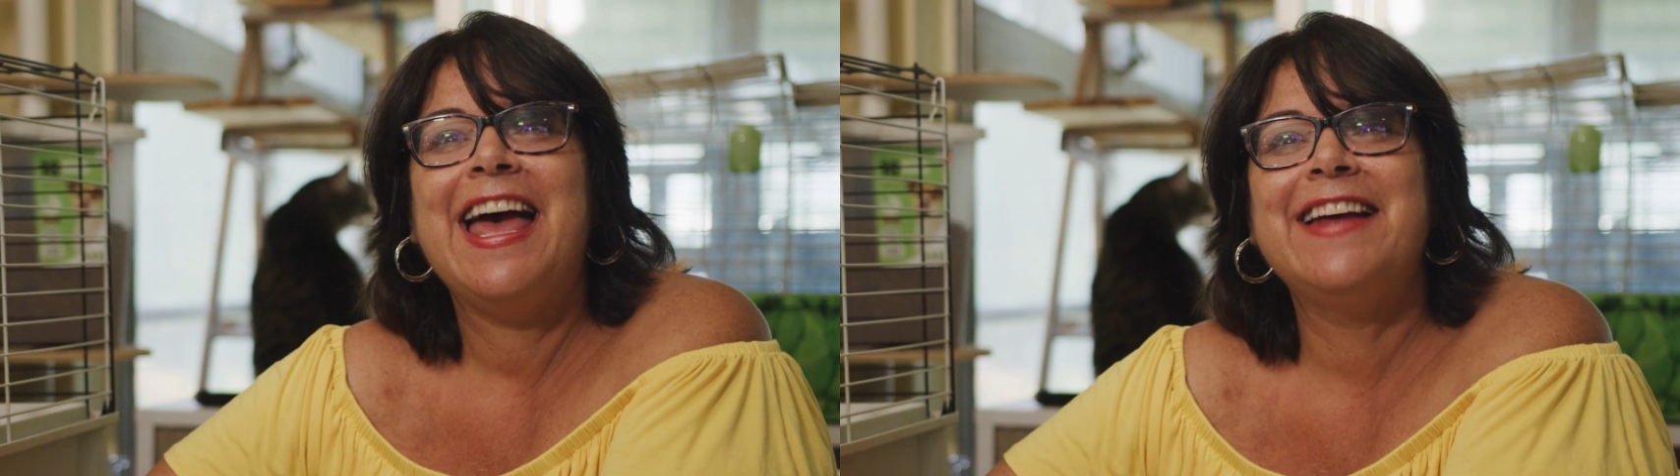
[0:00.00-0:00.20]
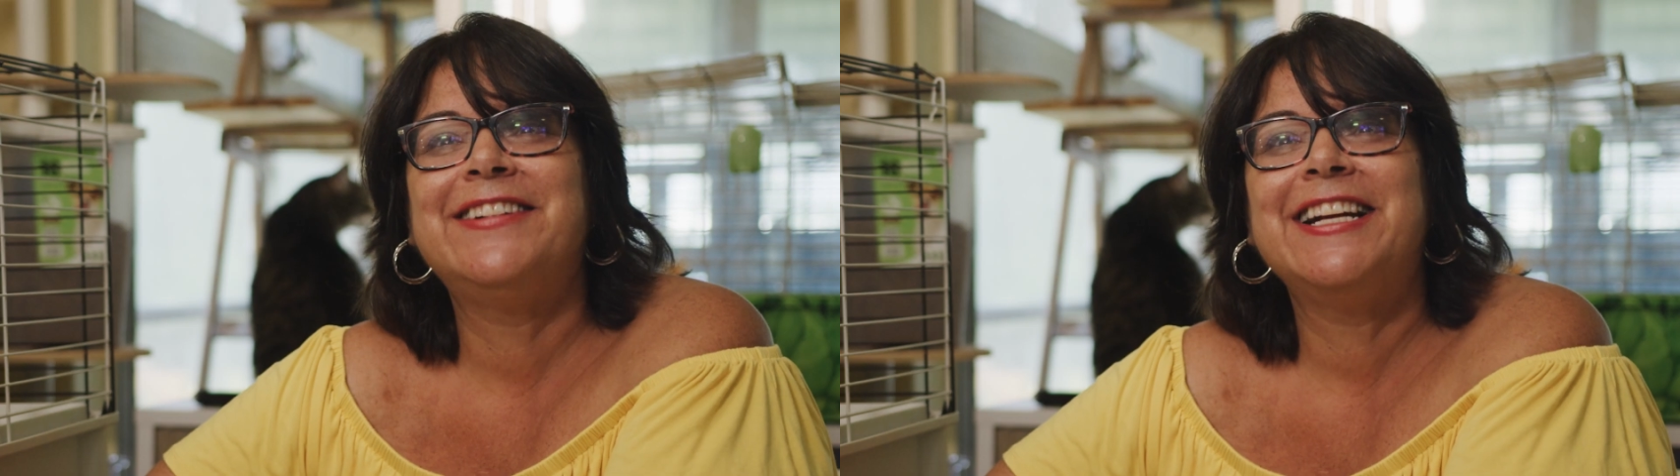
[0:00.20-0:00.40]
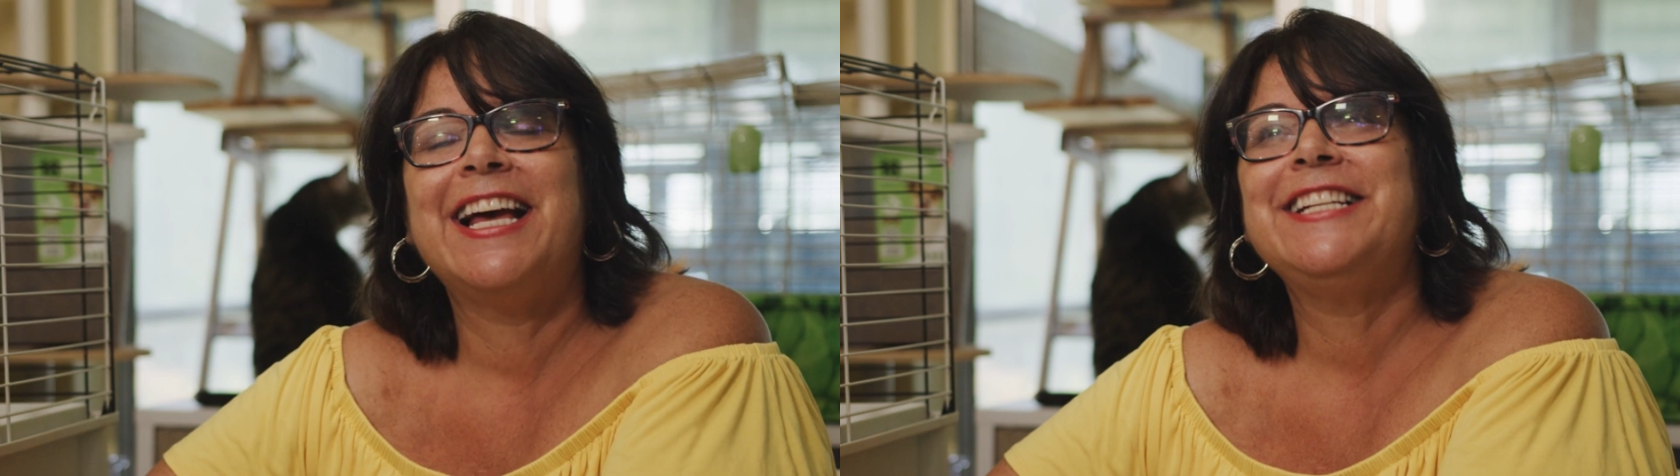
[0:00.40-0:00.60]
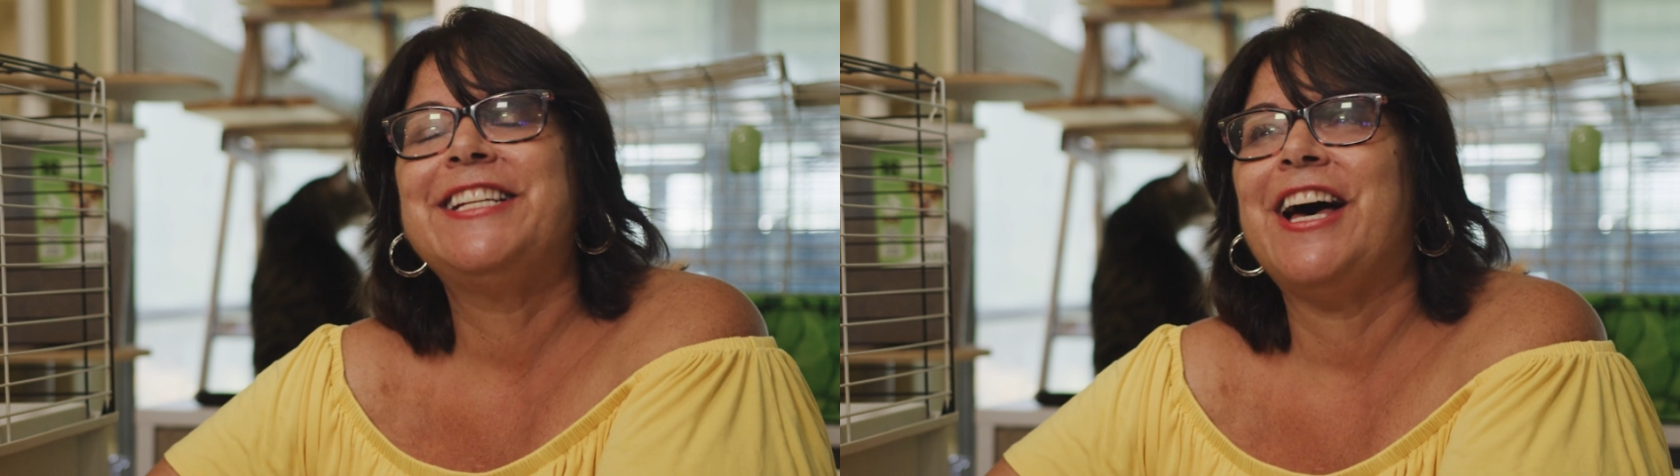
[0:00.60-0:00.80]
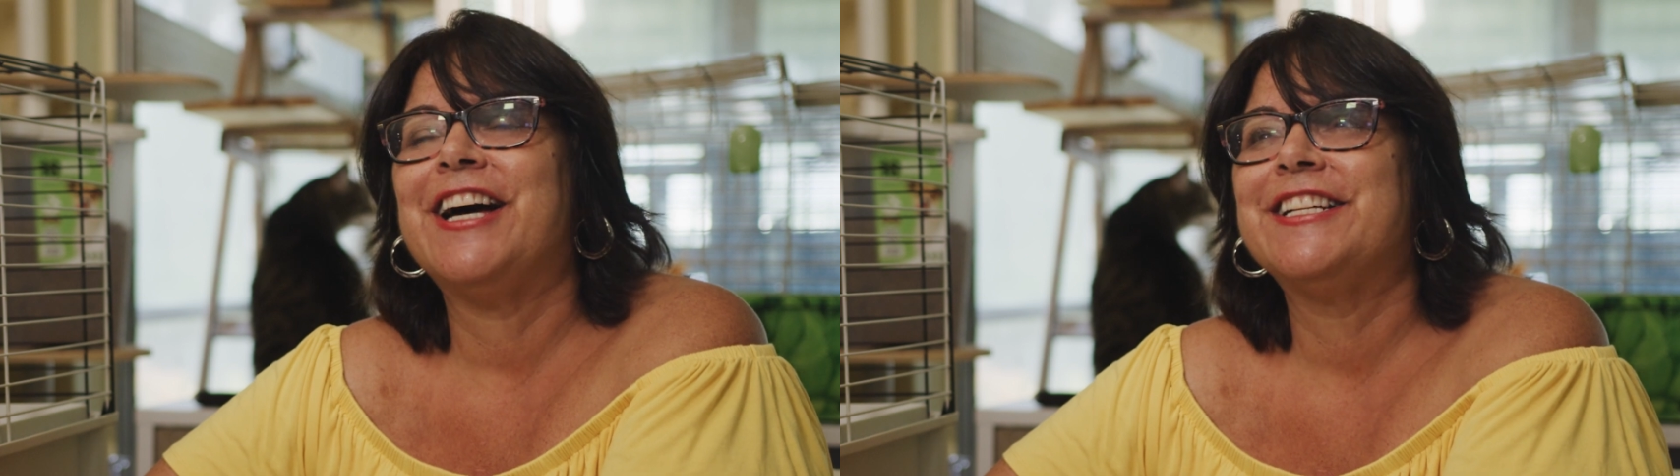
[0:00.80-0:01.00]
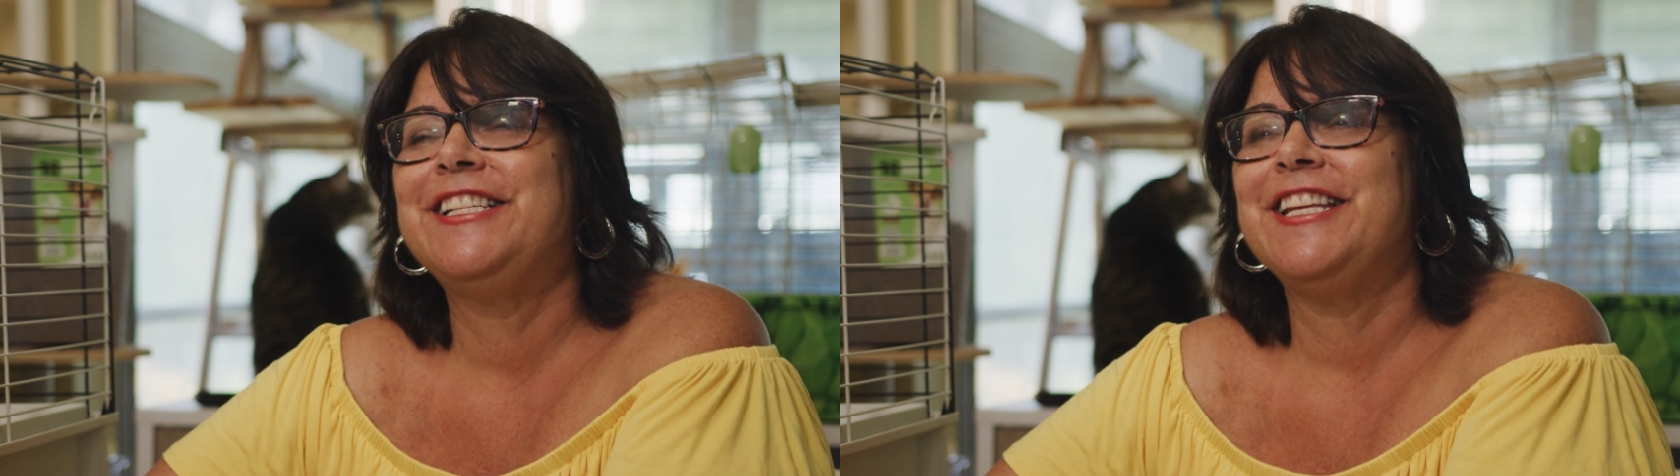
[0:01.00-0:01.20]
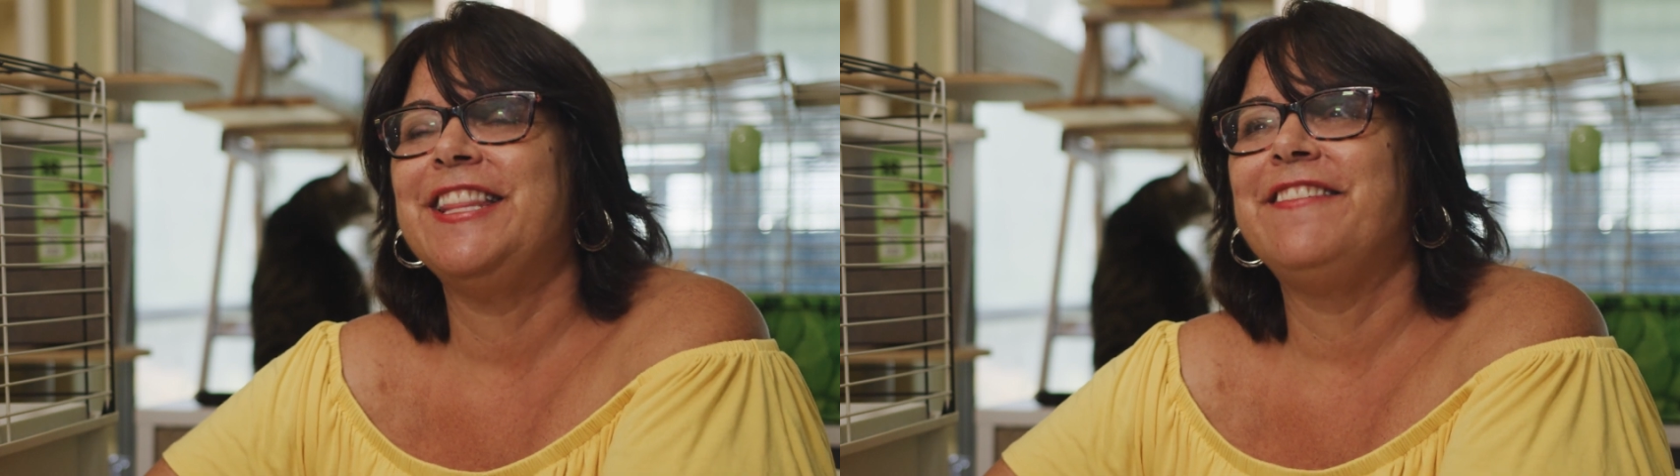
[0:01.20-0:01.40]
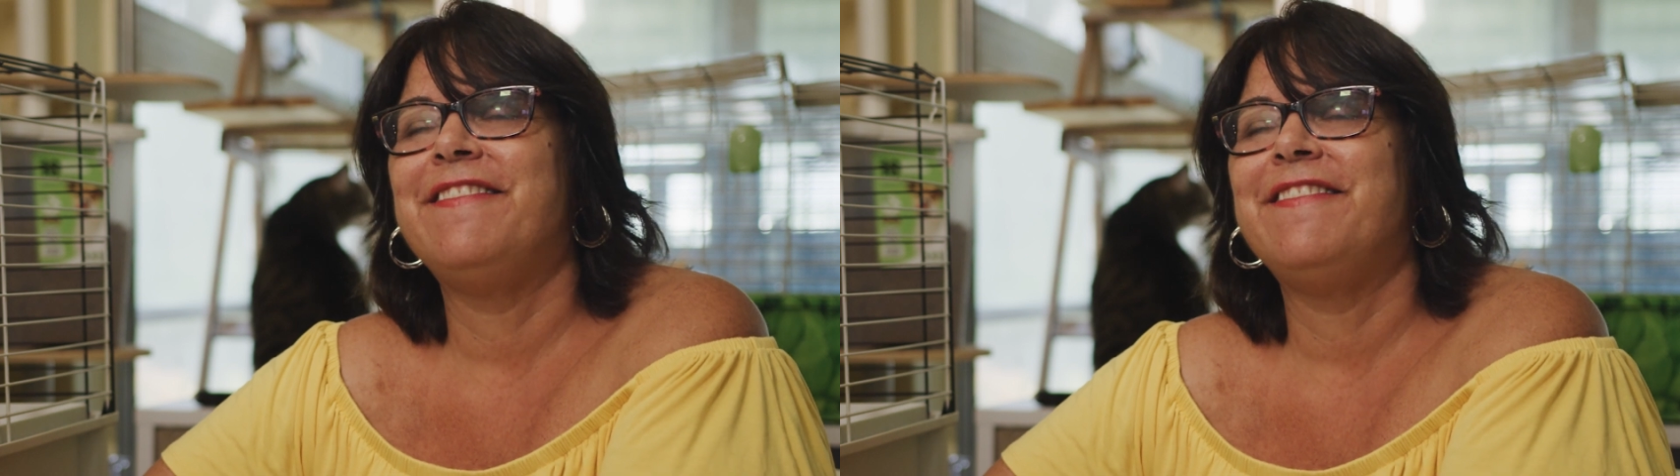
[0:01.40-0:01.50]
And when I talked to the